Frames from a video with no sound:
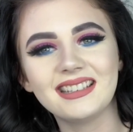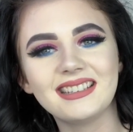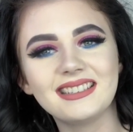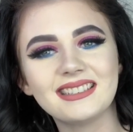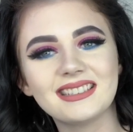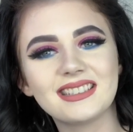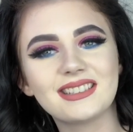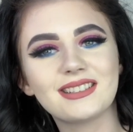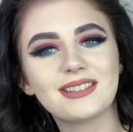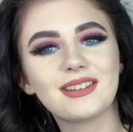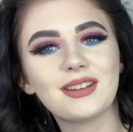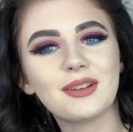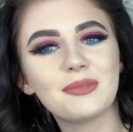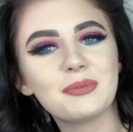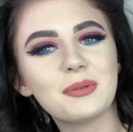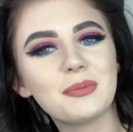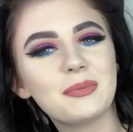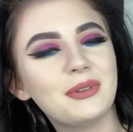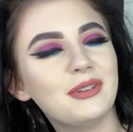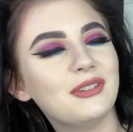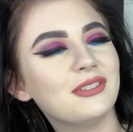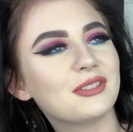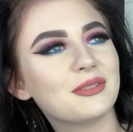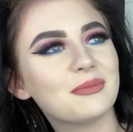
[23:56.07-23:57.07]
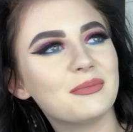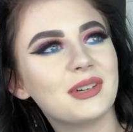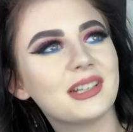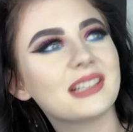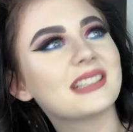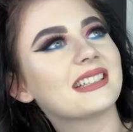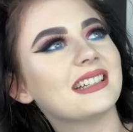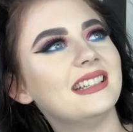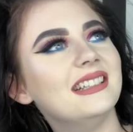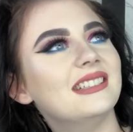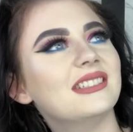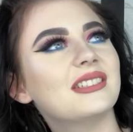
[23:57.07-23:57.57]
Stop abusing my
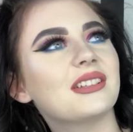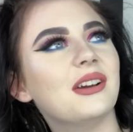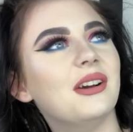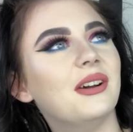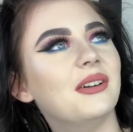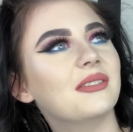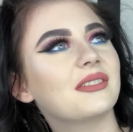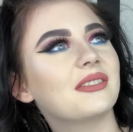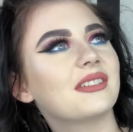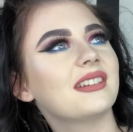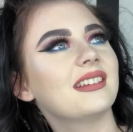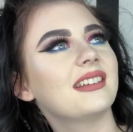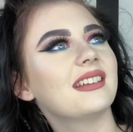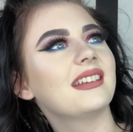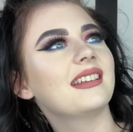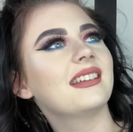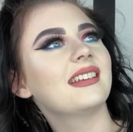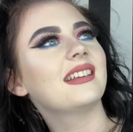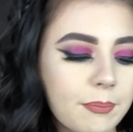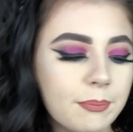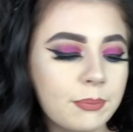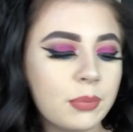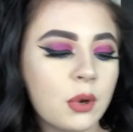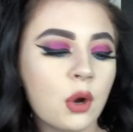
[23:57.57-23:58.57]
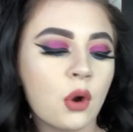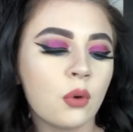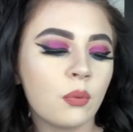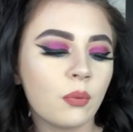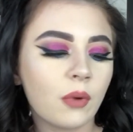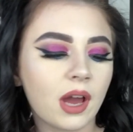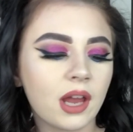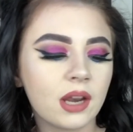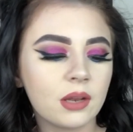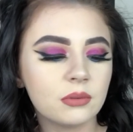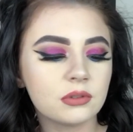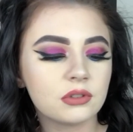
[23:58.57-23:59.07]
skin tone. But
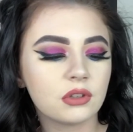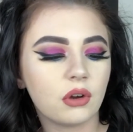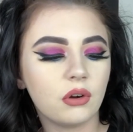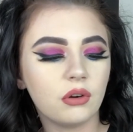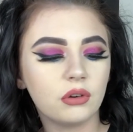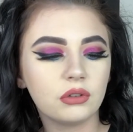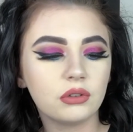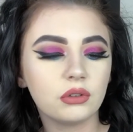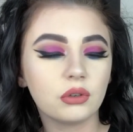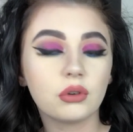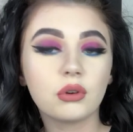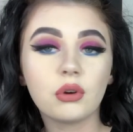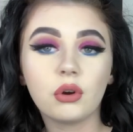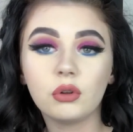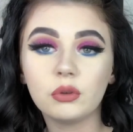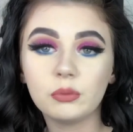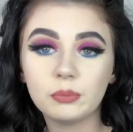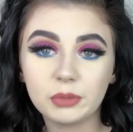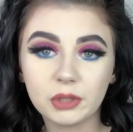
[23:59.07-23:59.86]
while I was on Cult